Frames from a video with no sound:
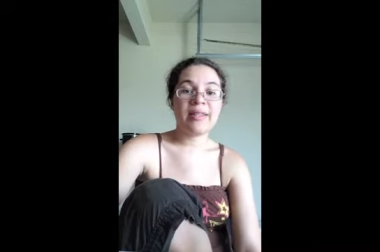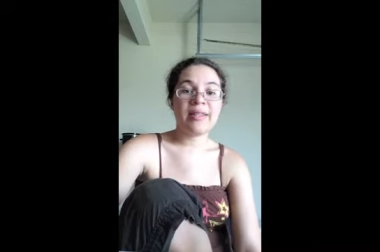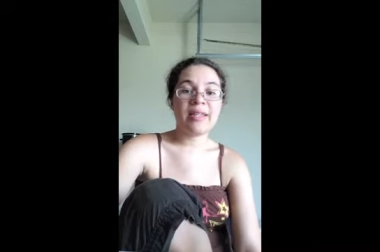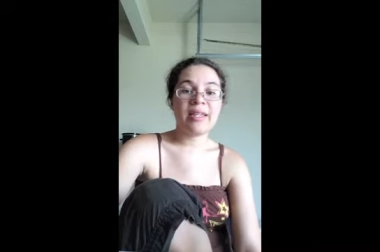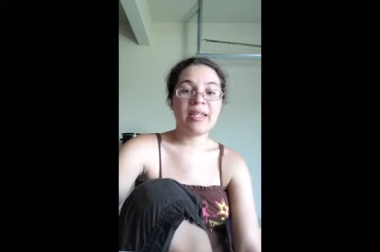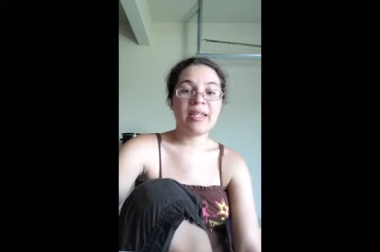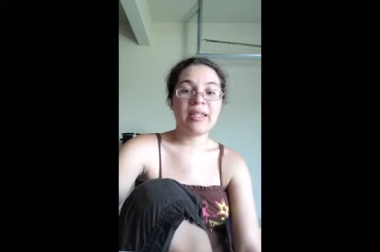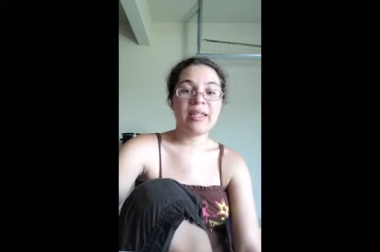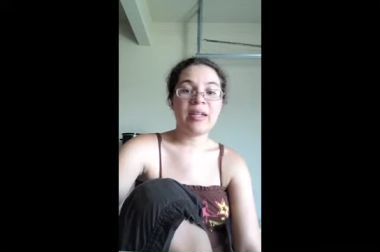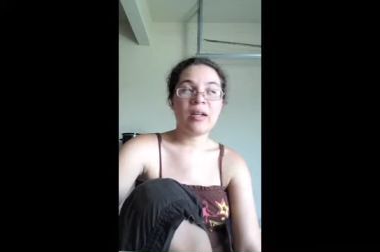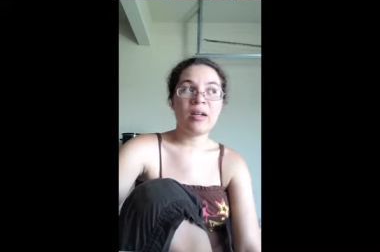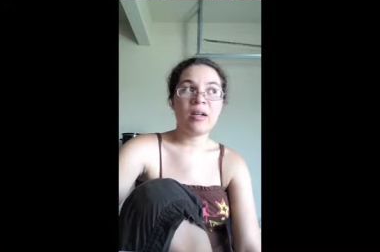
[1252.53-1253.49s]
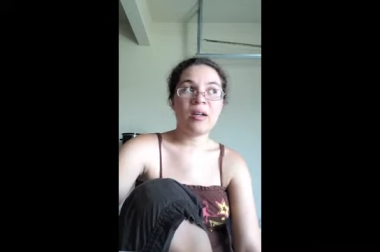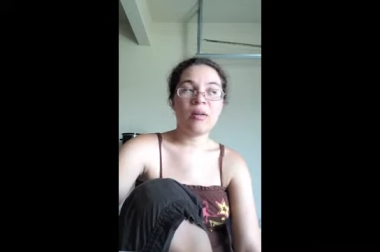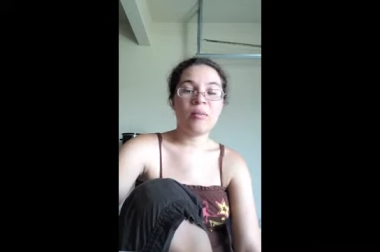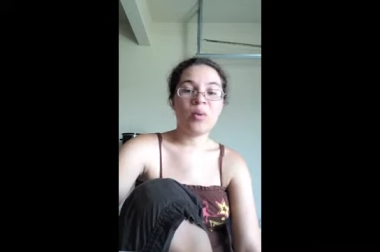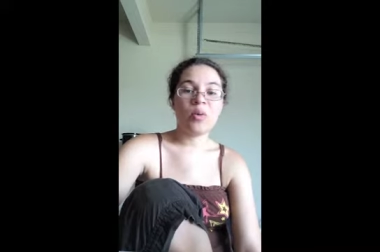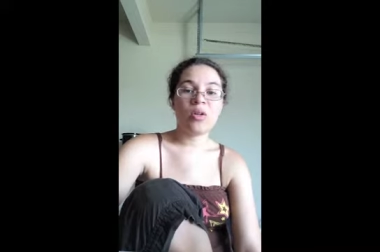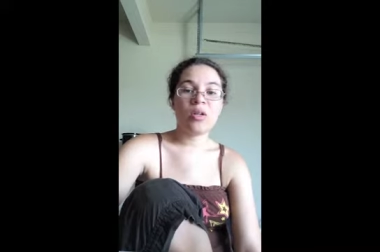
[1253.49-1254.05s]
the
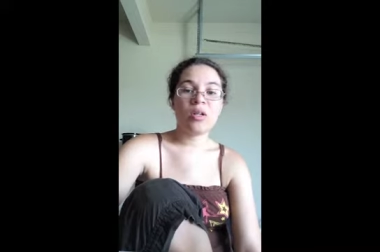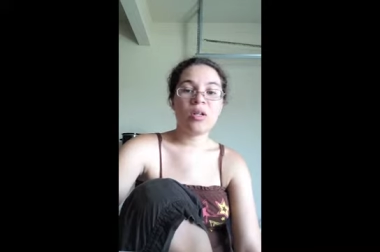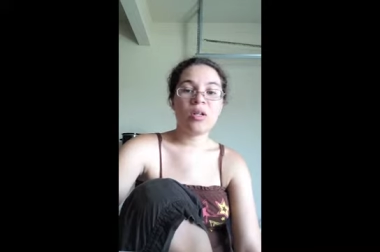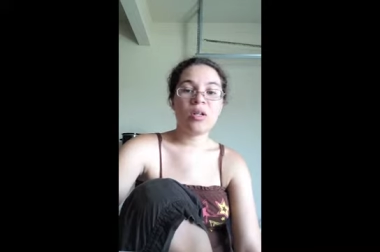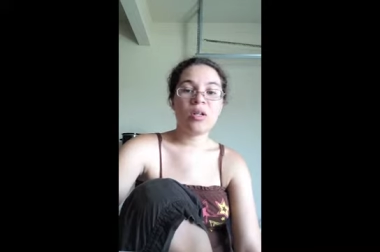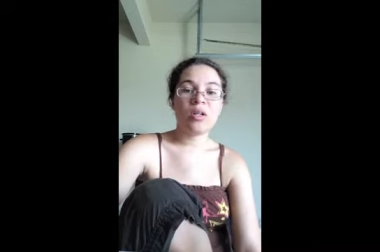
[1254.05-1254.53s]
more